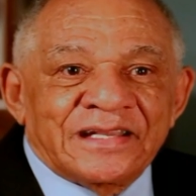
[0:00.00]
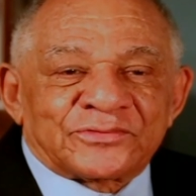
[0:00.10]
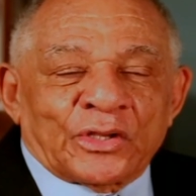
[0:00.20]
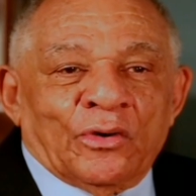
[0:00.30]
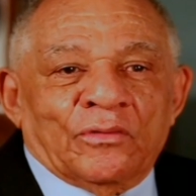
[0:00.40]

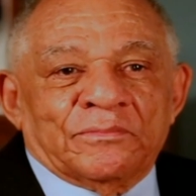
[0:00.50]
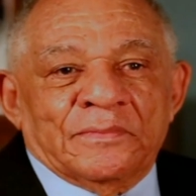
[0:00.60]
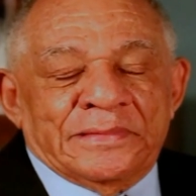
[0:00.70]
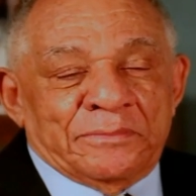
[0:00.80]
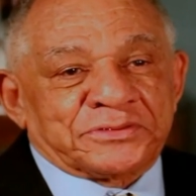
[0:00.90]
So
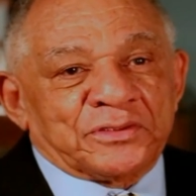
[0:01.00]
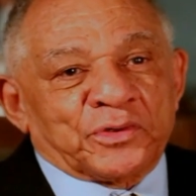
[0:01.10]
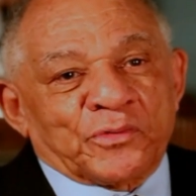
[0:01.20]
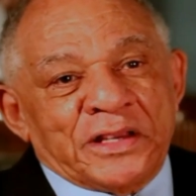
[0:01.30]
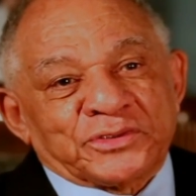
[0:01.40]
there was a little
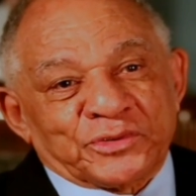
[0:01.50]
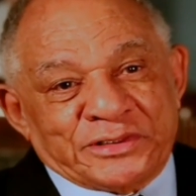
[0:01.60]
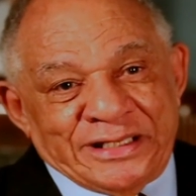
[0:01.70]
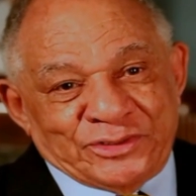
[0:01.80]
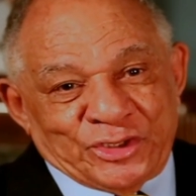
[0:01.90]
racial
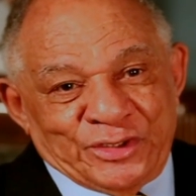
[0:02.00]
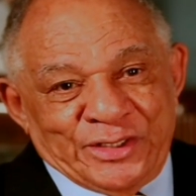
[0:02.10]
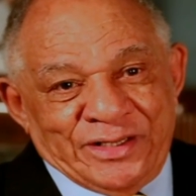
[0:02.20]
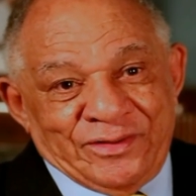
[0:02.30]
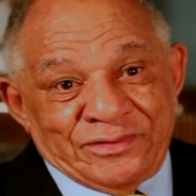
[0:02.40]
tension
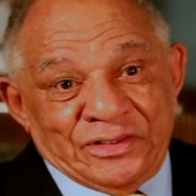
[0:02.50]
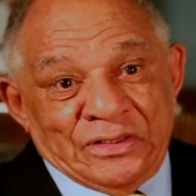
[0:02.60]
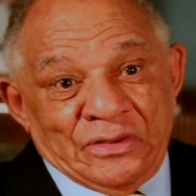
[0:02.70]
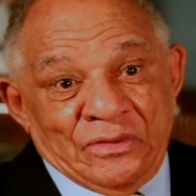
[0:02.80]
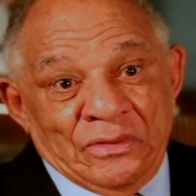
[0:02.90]
there, you
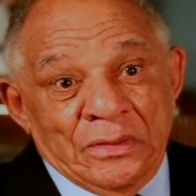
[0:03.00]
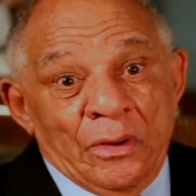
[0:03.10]
know.